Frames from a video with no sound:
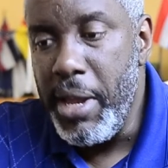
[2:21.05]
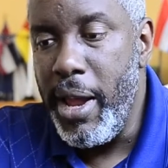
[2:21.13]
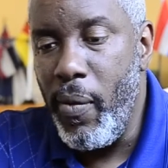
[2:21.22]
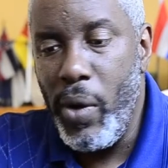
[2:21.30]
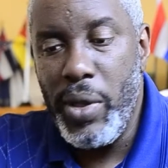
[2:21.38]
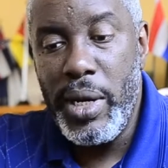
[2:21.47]

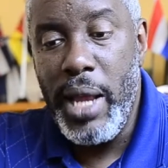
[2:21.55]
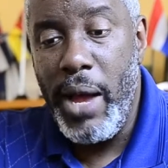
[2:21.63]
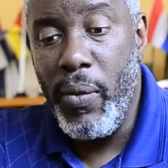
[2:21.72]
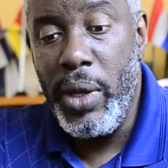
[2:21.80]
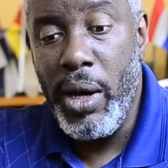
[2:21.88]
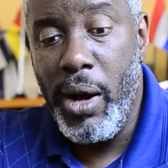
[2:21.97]
and whether or
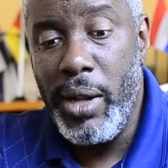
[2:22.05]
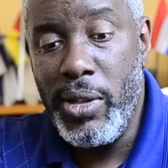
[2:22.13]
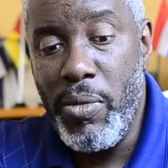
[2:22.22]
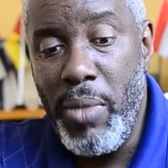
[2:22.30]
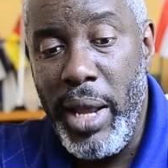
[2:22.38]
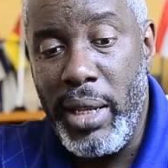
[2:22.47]
not we ought
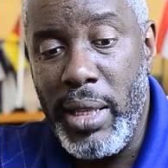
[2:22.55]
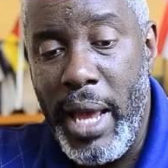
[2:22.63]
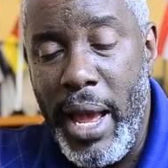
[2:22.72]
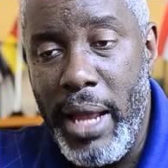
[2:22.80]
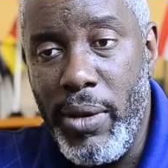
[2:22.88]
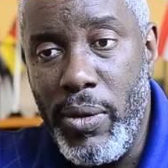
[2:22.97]
to make
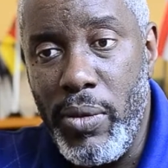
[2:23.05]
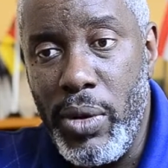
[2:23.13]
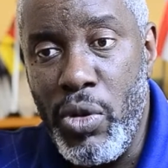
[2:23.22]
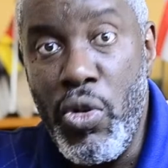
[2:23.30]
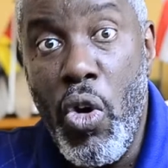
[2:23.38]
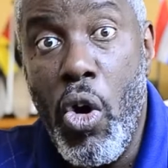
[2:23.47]
that
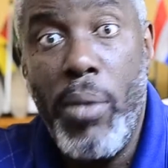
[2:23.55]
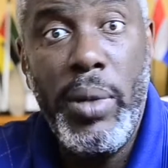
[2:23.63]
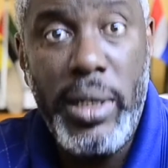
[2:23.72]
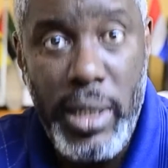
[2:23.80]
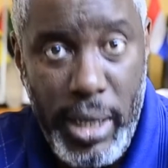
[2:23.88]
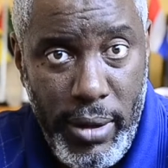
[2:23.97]

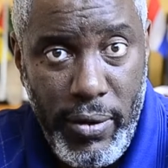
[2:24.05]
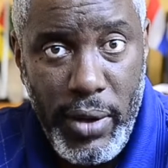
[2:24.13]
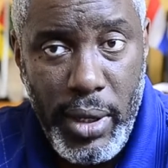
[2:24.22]
normative,